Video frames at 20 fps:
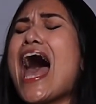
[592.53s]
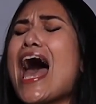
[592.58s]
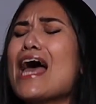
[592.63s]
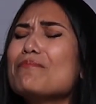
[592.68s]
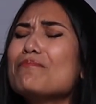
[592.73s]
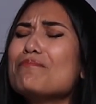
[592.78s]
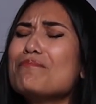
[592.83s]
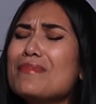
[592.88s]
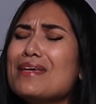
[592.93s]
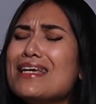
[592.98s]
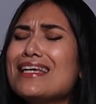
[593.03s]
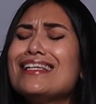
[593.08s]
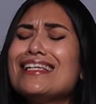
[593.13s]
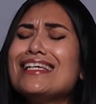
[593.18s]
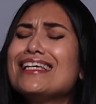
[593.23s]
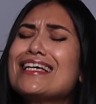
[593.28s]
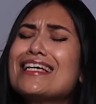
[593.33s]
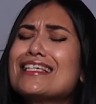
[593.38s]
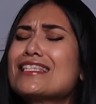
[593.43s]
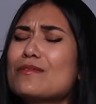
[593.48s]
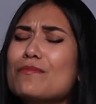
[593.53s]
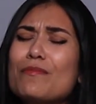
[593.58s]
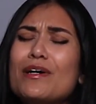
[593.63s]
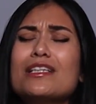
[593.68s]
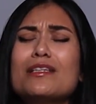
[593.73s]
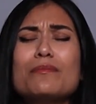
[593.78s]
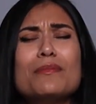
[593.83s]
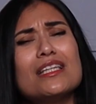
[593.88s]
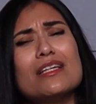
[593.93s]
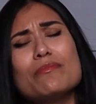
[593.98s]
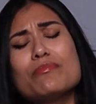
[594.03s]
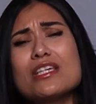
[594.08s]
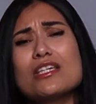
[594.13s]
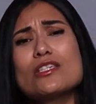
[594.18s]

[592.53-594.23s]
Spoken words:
And meri kismat, matlab,